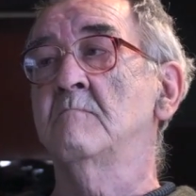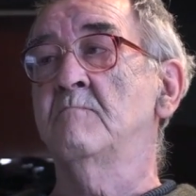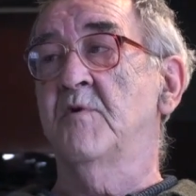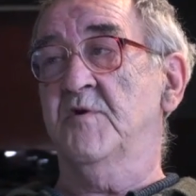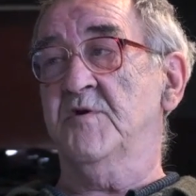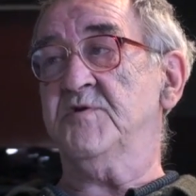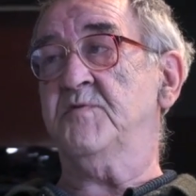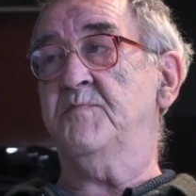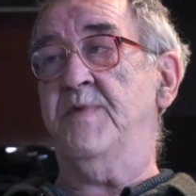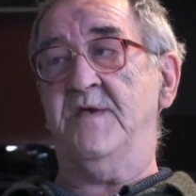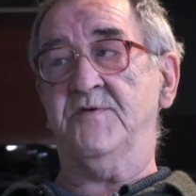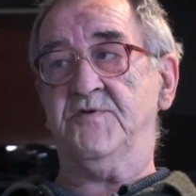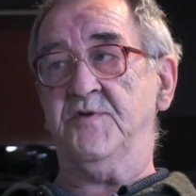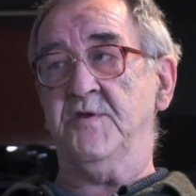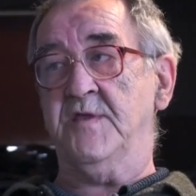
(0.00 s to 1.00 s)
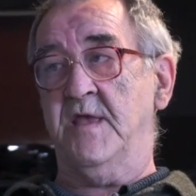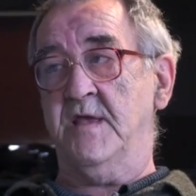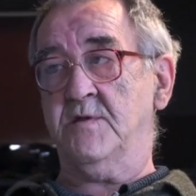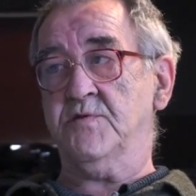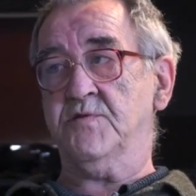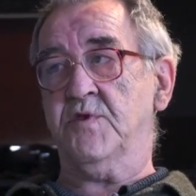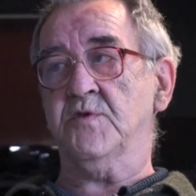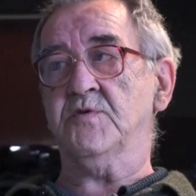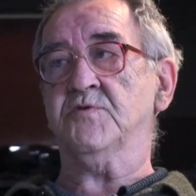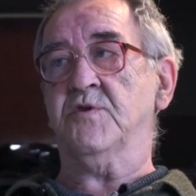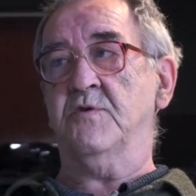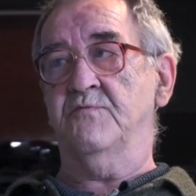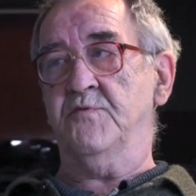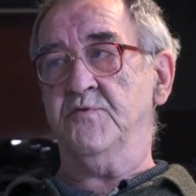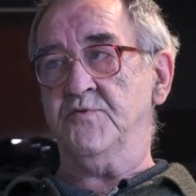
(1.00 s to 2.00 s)
Boris Pasternak's
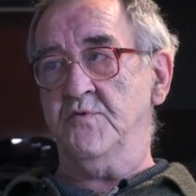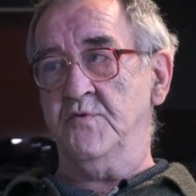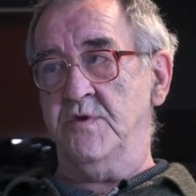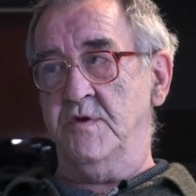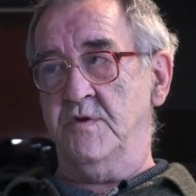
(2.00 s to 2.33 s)
sister for 2